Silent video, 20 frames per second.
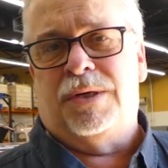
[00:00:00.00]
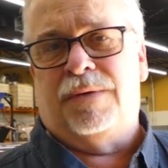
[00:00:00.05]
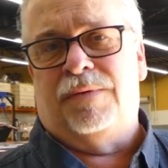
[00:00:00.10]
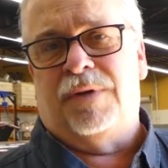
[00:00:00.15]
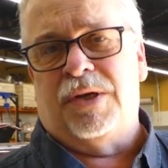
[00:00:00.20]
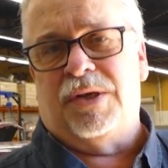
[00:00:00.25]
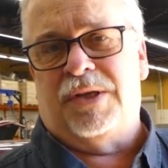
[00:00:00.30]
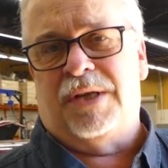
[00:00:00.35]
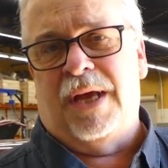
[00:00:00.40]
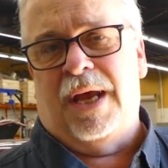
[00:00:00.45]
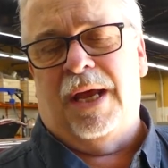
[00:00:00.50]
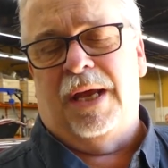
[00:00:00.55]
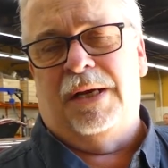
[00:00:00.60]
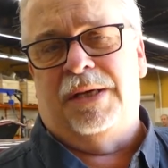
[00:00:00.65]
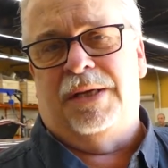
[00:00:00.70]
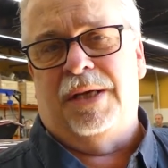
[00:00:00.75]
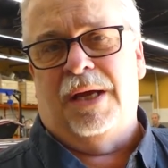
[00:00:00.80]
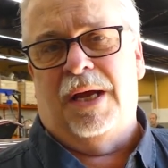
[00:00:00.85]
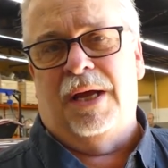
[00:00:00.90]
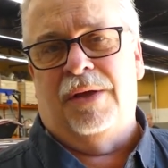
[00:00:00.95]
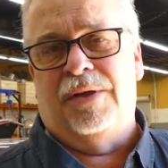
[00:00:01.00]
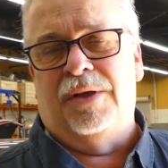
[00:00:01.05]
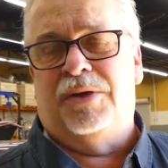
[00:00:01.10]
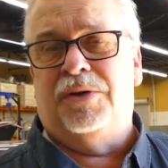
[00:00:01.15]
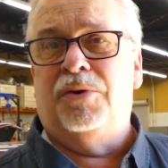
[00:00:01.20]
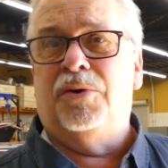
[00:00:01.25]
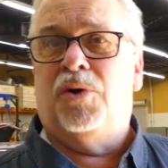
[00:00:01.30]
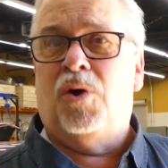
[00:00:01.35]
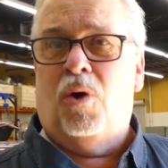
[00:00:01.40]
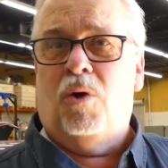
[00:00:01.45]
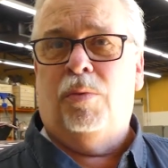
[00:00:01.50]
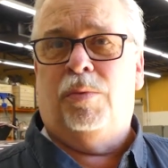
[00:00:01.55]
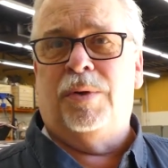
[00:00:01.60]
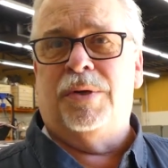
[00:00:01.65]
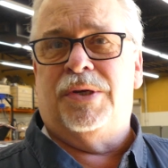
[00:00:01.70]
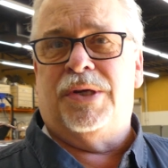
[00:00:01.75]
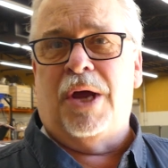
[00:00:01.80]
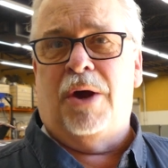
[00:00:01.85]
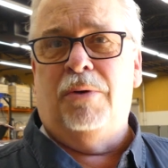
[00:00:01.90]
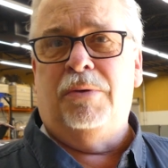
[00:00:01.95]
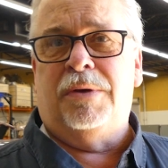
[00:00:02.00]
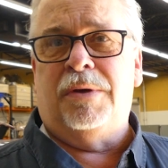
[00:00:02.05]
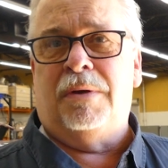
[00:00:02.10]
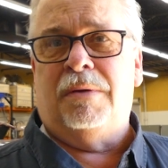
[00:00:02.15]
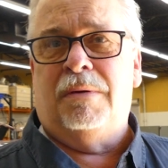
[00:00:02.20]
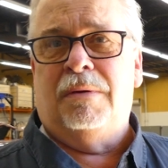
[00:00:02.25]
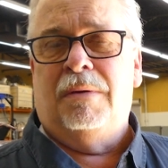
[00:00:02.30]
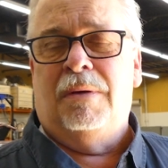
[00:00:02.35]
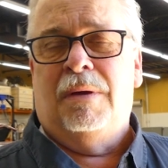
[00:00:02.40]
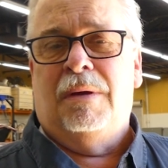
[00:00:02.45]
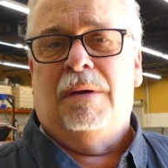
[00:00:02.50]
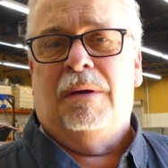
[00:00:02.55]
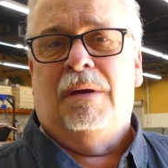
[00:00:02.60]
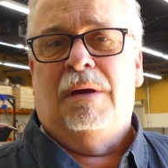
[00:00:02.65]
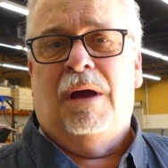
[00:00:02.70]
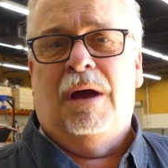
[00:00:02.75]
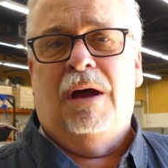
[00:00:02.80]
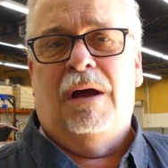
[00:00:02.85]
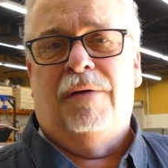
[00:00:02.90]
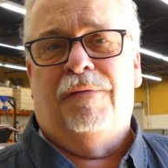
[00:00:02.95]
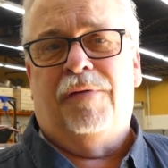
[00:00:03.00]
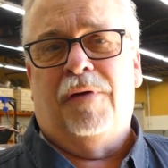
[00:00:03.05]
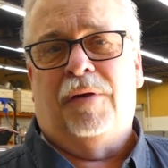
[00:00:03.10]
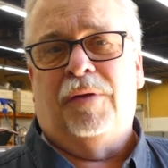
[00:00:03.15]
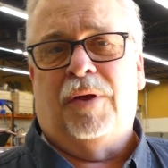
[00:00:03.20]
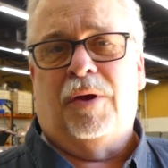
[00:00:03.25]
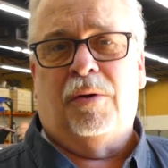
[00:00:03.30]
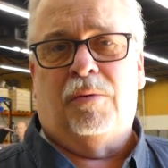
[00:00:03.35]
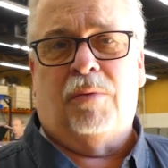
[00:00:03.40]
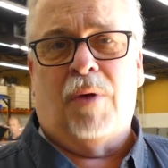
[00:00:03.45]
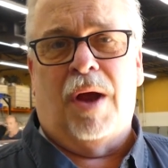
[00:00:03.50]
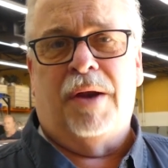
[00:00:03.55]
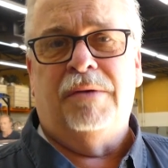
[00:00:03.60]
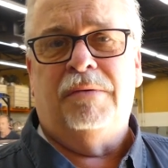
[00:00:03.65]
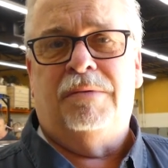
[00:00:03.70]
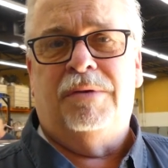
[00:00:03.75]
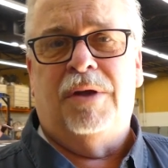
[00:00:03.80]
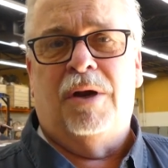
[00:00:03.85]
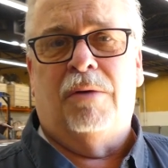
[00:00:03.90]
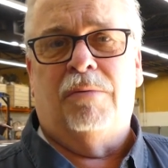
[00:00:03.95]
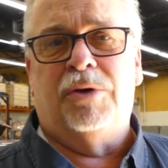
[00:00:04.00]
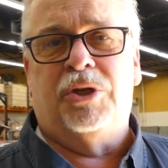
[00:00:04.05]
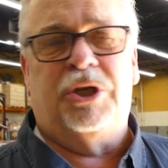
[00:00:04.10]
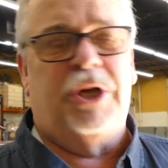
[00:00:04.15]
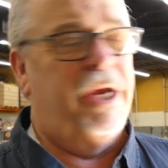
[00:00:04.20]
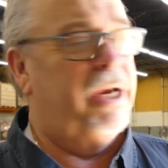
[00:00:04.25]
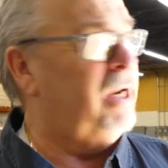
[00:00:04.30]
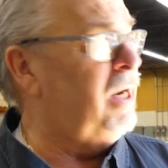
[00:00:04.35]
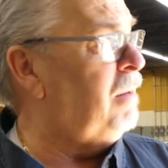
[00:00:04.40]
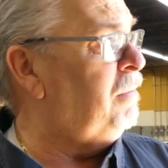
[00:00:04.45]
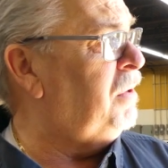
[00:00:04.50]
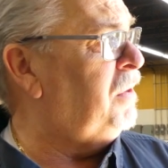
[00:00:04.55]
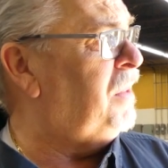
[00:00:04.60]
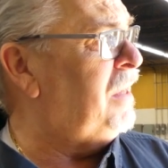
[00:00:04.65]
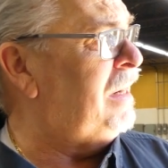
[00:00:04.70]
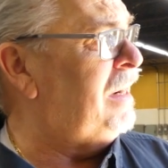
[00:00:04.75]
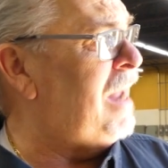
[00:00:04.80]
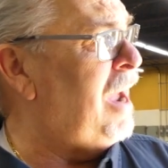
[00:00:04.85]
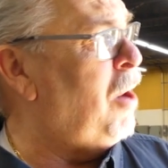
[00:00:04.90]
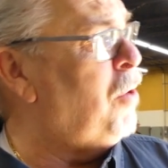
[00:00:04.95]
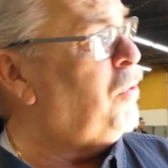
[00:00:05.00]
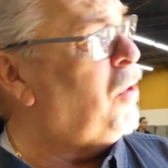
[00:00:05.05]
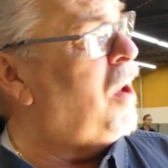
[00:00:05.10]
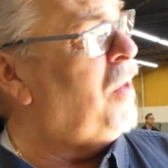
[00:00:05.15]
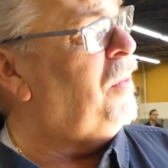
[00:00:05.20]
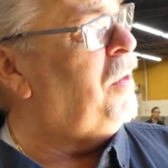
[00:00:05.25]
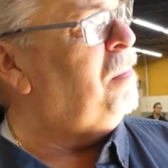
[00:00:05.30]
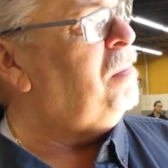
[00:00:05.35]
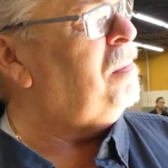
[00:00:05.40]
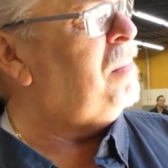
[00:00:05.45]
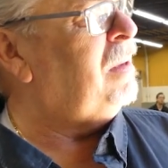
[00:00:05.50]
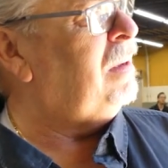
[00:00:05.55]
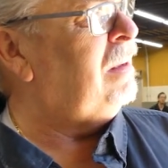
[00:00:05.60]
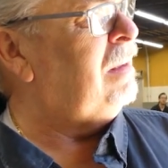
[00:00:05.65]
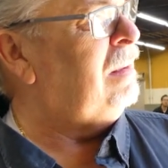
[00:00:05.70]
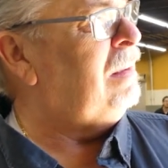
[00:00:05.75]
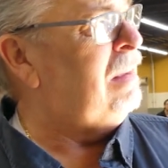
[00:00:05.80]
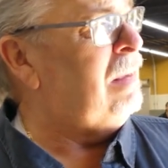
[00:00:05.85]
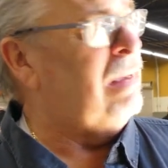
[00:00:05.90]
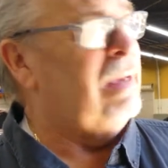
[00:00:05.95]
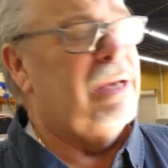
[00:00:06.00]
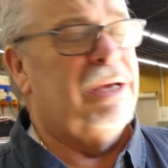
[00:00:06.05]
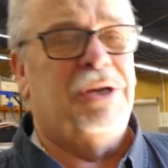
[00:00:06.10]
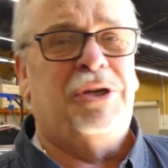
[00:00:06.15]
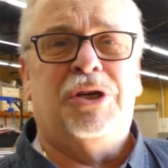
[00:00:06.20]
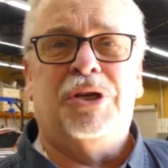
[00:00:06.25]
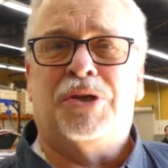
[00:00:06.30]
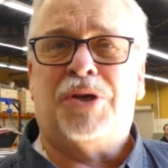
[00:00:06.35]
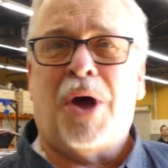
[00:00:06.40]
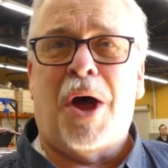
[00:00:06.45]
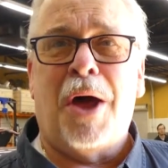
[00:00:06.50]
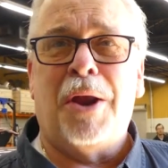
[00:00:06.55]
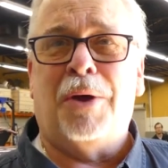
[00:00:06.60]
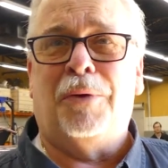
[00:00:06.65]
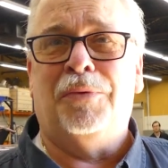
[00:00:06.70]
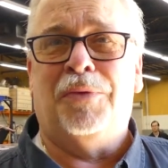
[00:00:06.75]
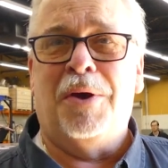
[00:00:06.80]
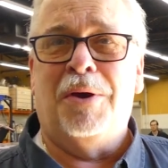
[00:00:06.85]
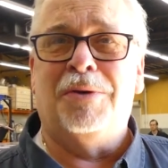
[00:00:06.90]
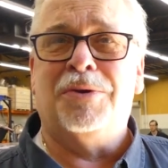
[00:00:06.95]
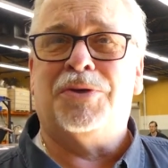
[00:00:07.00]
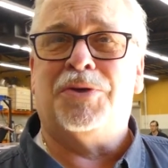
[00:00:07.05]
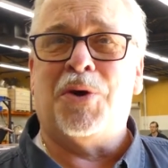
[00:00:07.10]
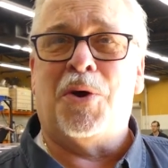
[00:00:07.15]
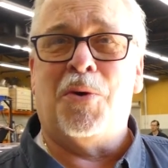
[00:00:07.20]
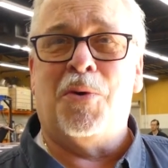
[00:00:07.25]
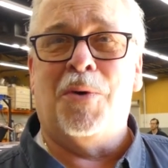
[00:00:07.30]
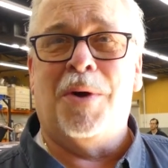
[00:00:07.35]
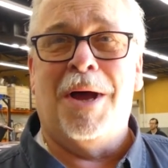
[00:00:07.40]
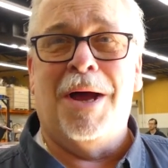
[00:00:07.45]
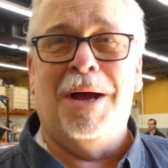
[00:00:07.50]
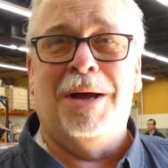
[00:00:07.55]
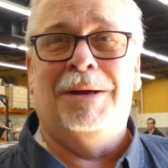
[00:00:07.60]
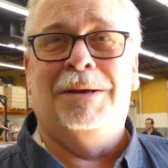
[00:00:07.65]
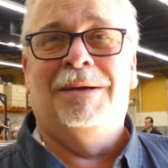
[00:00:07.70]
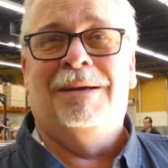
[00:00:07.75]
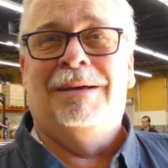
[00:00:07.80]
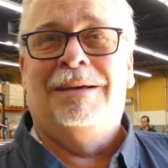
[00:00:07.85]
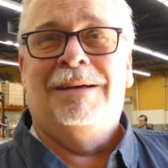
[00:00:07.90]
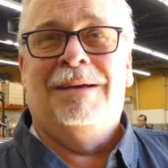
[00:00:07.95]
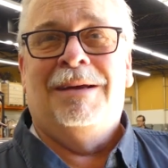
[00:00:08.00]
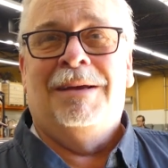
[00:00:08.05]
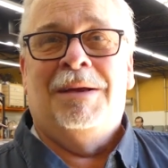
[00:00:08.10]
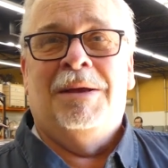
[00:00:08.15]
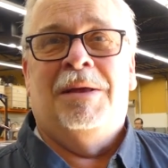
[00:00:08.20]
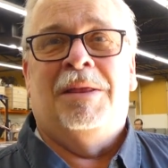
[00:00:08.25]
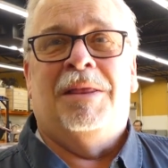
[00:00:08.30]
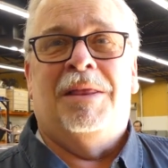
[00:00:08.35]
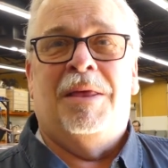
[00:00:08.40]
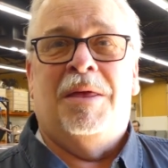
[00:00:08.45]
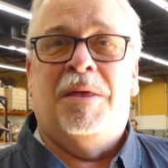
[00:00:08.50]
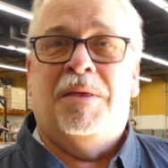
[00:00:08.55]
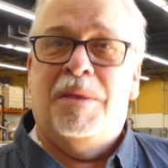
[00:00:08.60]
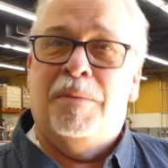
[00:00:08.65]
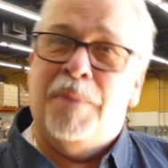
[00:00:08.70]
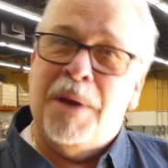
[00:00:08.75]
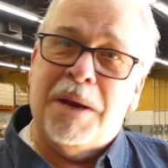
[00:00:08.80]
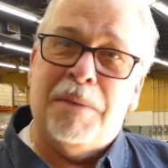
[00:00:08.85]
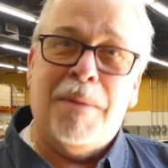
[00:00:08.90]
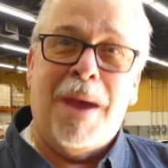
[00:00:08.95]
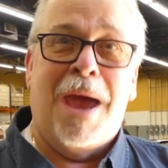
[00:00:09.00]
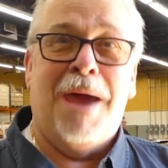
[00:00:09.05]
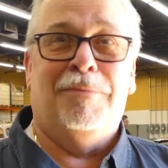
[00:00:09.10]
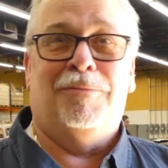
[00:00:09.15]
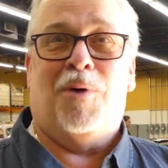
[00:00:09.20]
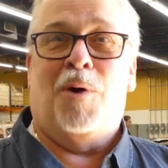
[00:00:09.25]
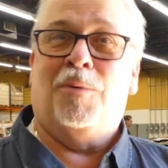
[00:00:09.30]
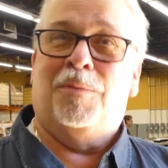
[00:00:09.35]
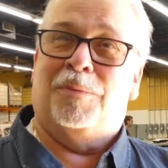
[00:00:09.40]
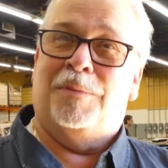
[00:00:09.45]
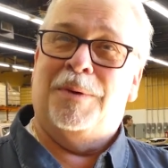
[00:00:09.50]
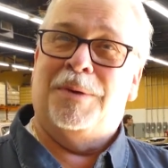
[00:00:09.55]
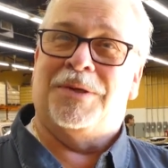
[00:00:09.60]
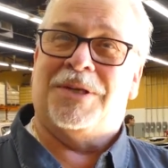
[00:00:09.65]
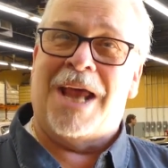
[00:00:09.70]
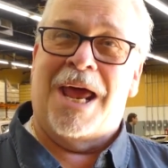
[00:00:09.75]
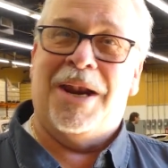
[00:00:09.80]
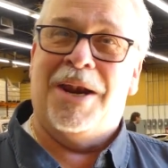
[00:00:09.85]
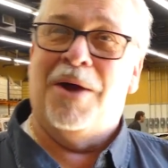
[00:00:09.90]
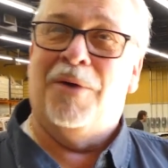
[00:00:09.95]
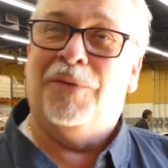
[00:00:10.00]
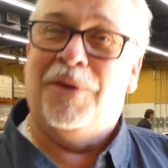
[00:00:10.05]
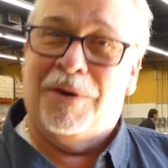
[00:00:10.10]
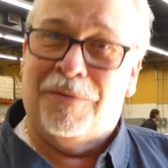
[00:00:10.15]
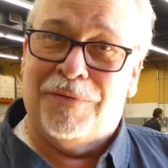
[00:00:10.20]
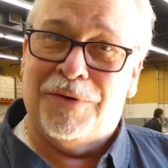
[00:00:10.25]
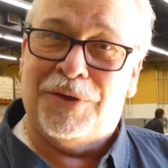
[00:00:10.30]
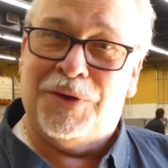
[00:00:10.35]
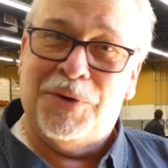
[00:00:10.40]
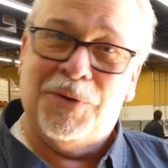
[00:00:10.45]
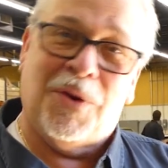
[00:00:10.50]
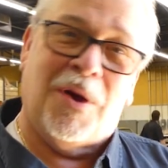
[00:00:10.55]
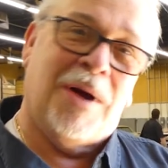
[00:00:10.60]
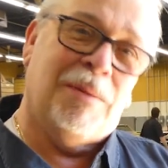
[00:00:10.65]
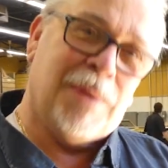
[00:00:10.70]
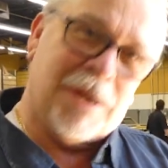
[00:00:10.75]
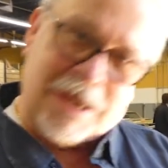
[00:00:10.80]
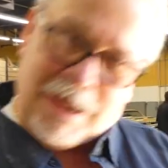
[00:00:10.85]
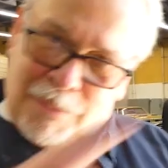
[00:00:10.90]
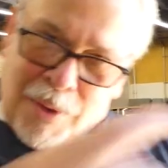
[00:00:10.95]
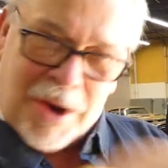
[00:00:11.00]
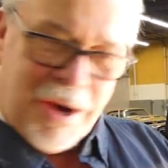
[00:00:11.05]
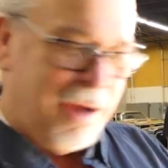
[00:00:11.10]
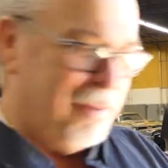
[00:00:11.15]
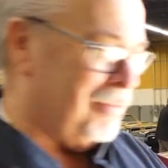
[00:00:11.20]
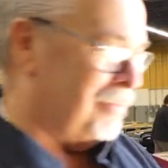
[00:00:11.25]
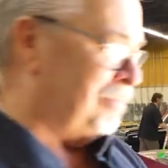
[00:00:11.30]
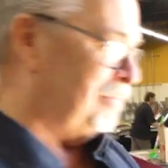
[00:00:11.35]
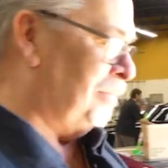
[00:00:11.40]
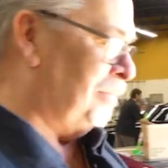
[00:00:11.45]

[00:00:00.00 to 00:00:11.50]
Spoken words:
have just had the two Cobras out for a little run. You know, we're shaking everything down on them. She's hot out there, so the big man won't be standing out there for too long, but come on out.